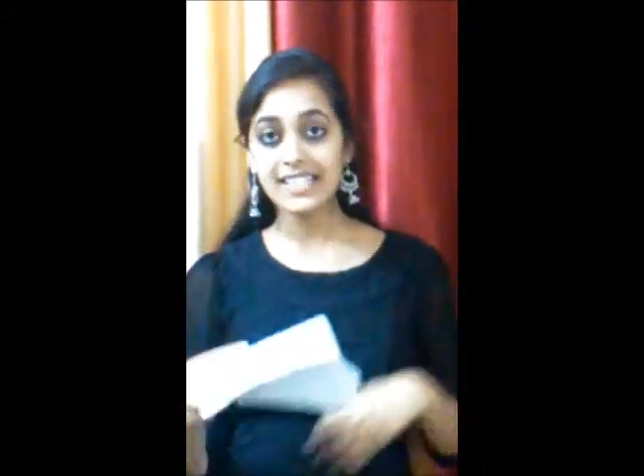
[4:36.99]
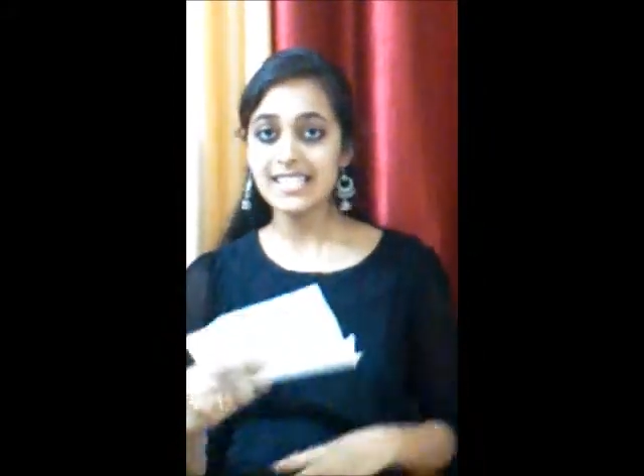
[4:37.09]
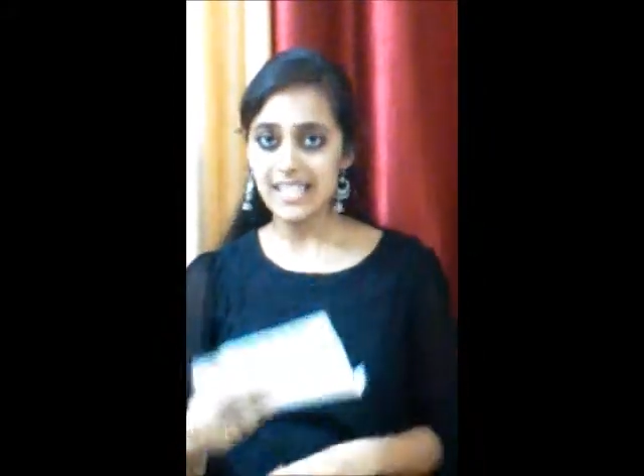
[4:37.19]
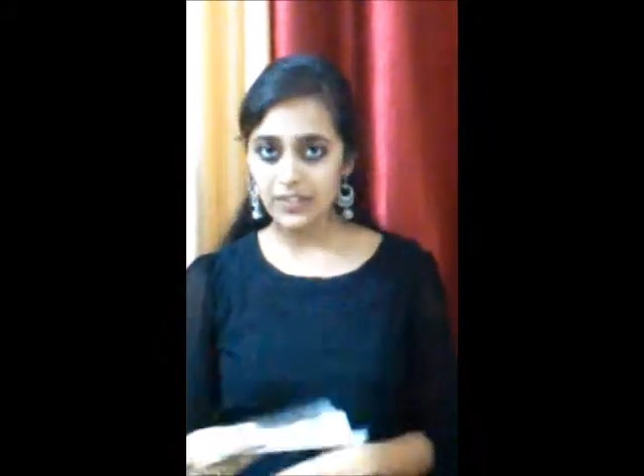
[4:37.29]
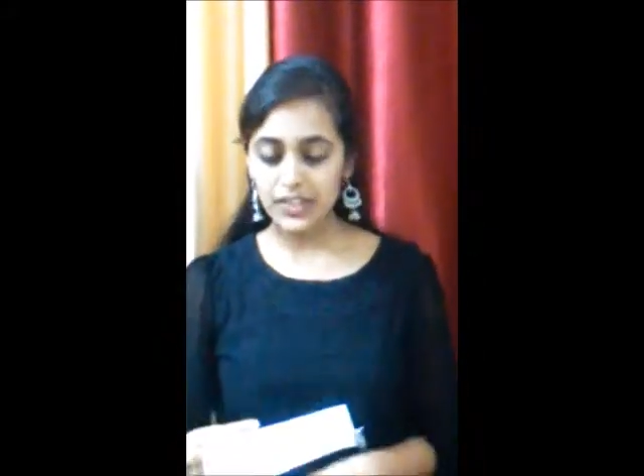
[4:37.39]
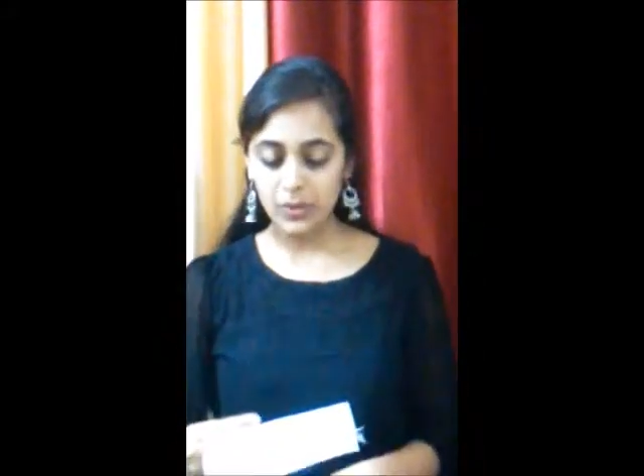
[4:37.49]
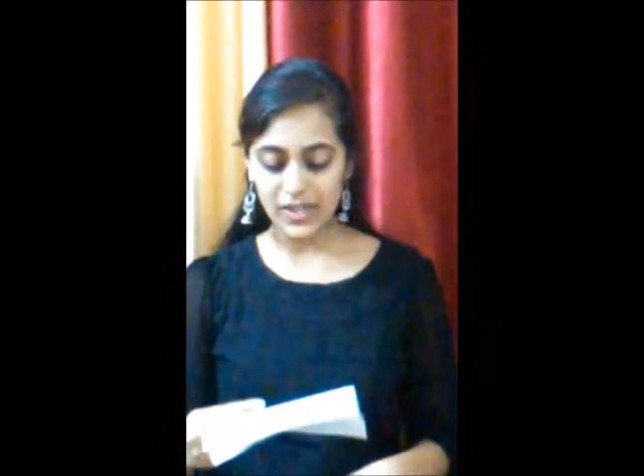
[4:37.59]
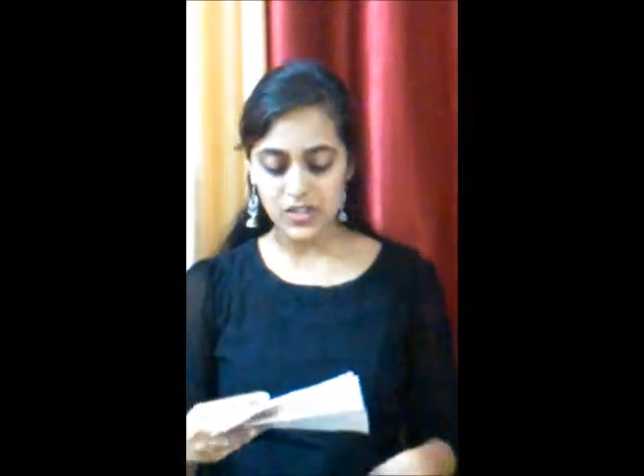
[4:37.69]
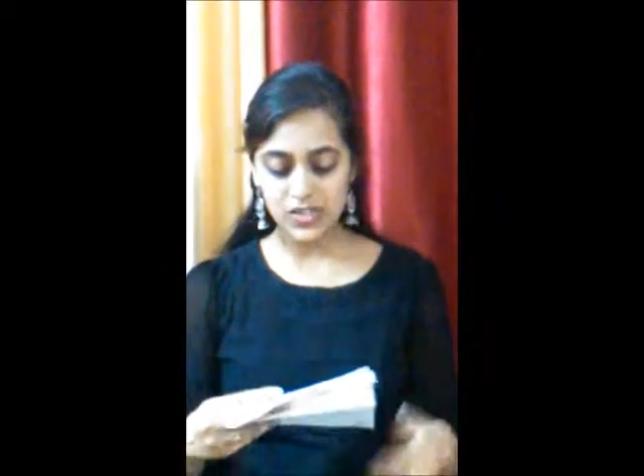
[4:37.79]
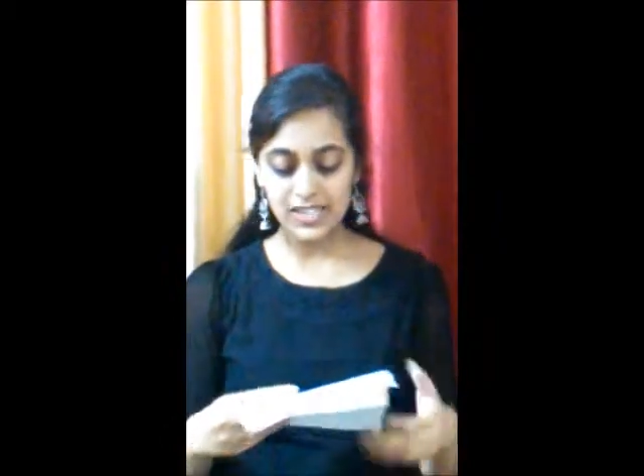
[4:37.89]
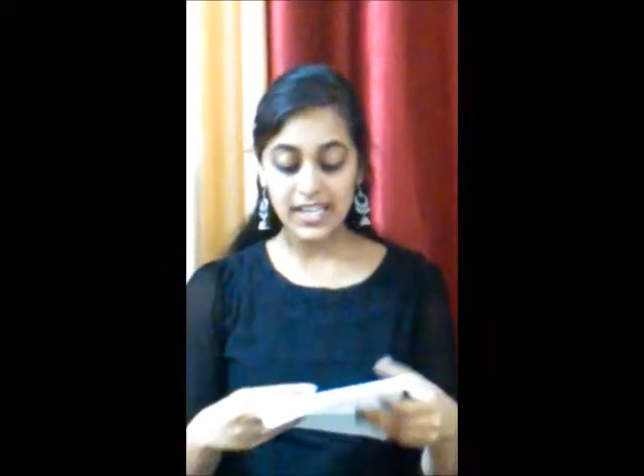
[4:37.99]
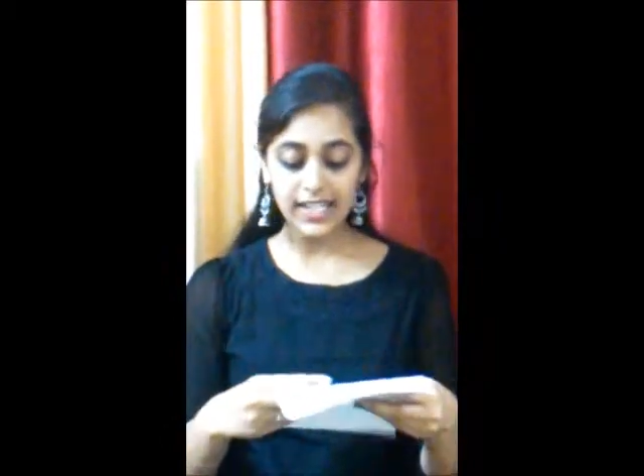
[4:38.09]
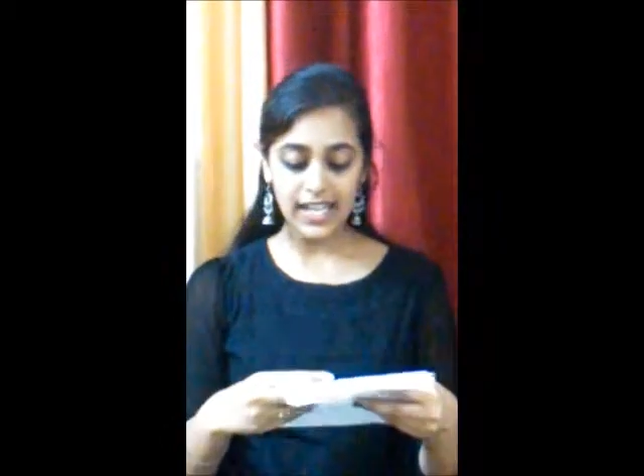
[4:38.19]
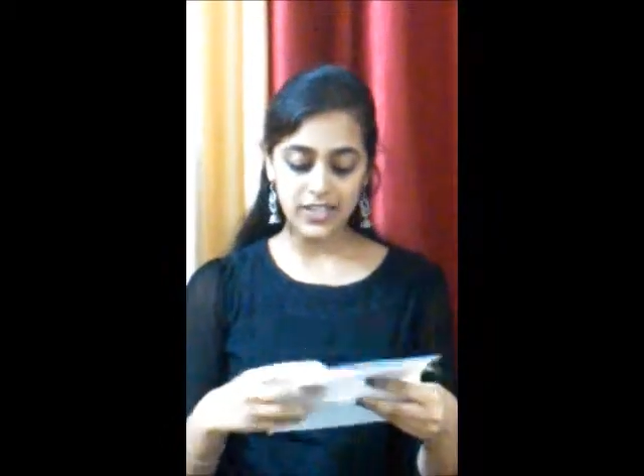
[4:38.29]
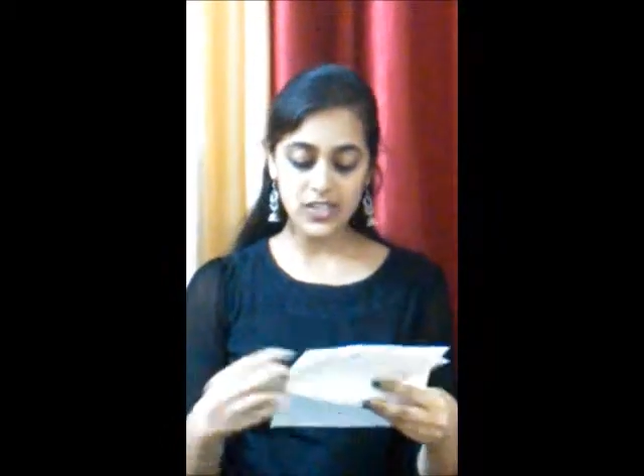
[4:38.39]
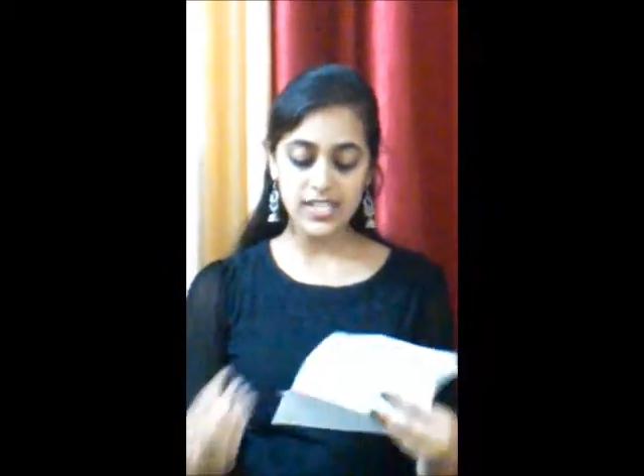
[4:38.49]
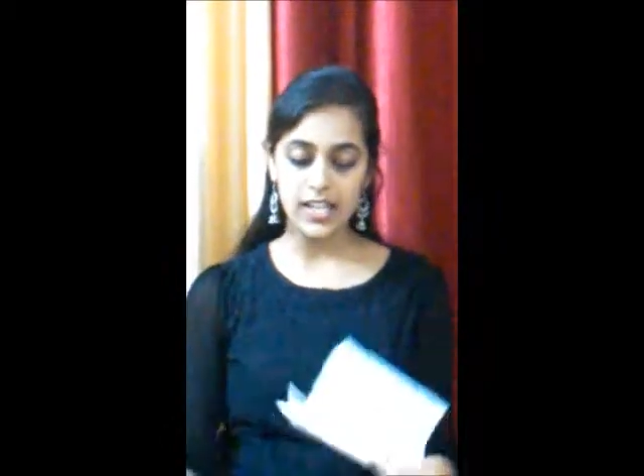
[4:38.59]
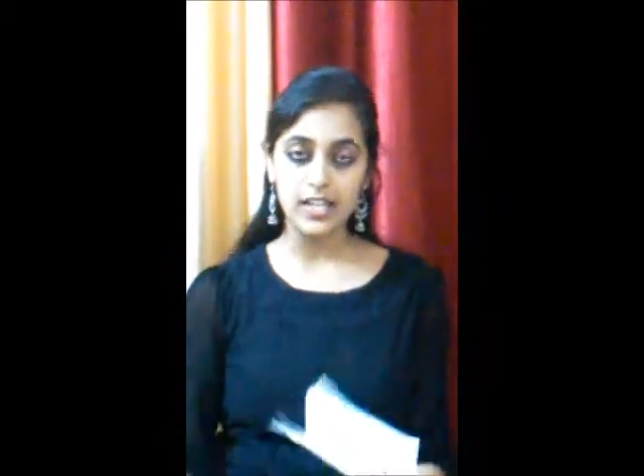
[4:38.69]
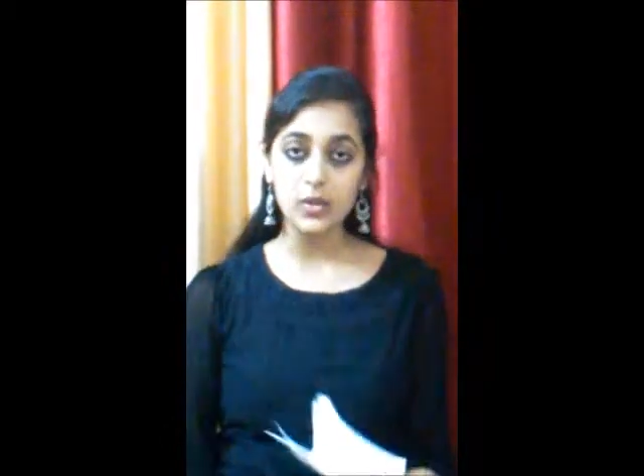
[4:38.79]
and the 7th questions I'd like to tell